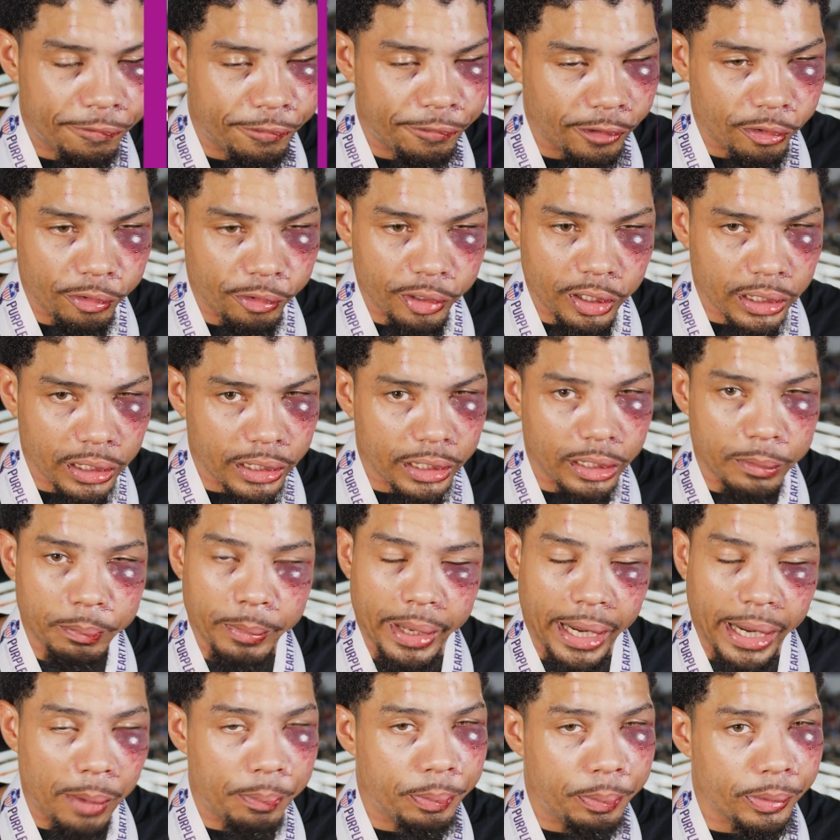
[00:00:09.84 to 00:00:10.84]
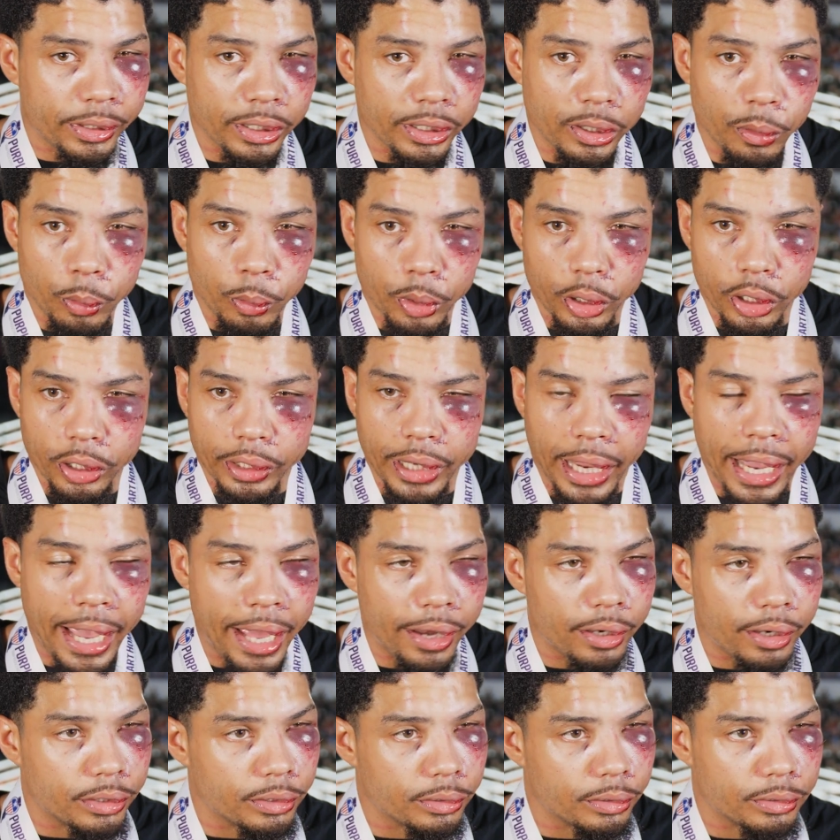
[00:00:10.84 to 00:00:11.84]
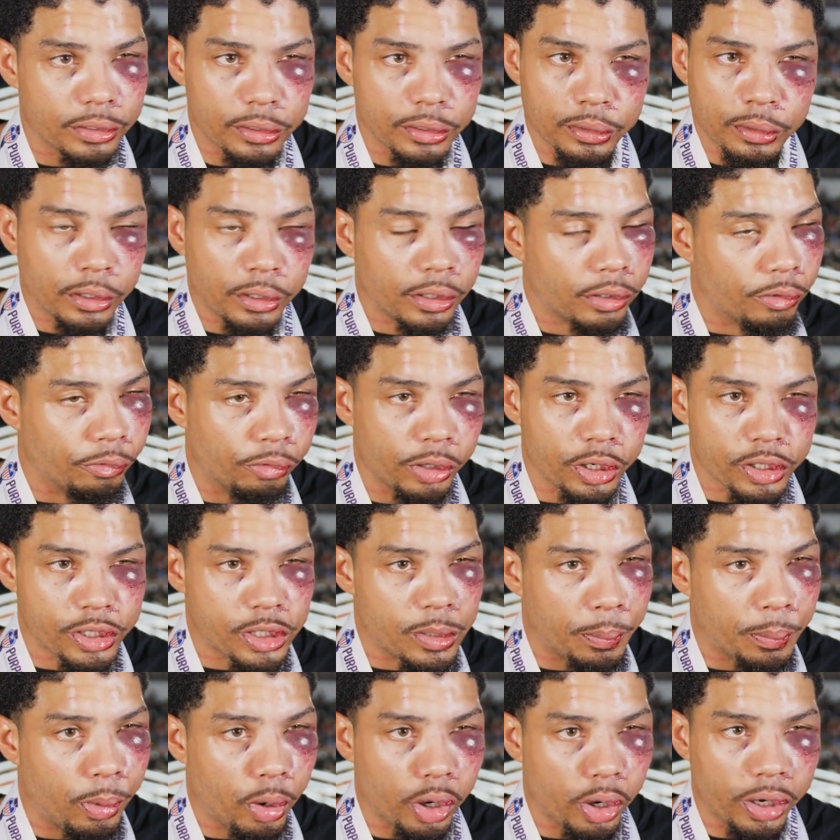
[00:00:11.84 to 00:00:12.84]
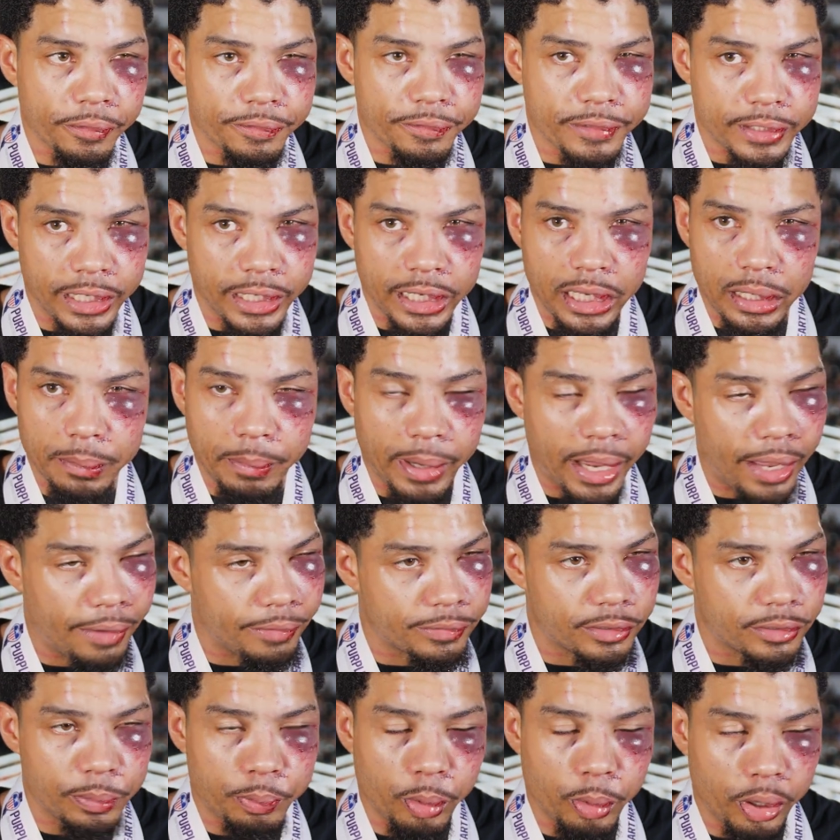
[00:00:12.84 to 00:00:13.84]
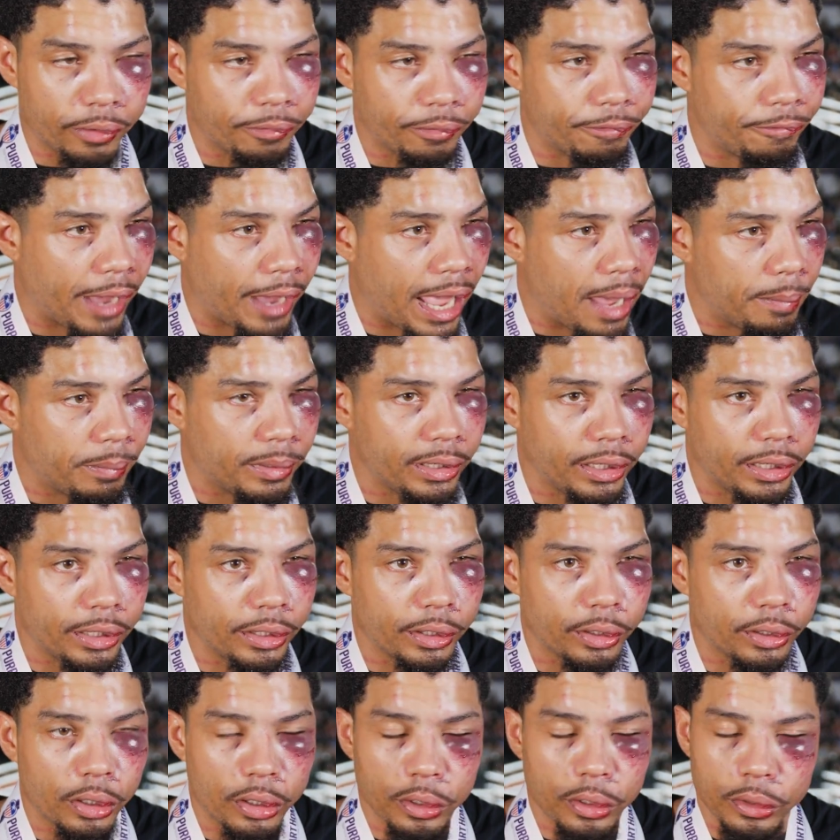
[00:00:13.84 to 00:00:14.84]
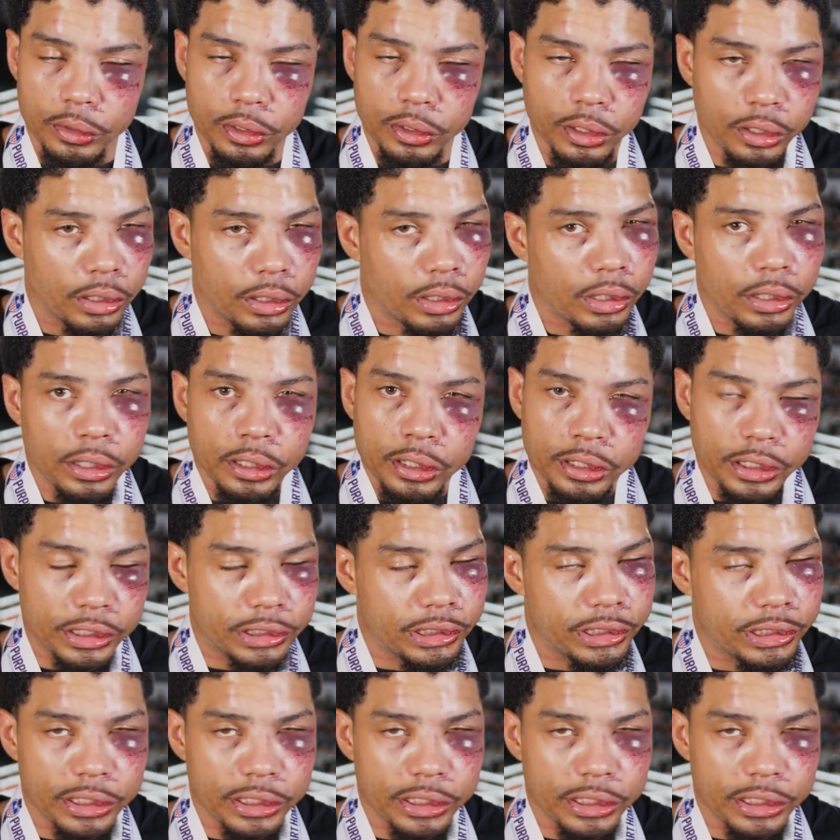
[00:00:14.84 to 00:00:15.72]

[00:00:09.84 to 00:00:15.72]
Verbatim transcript: feel real good, man. I put in the work. I had a real supportive team. I have a supportive family, you know. This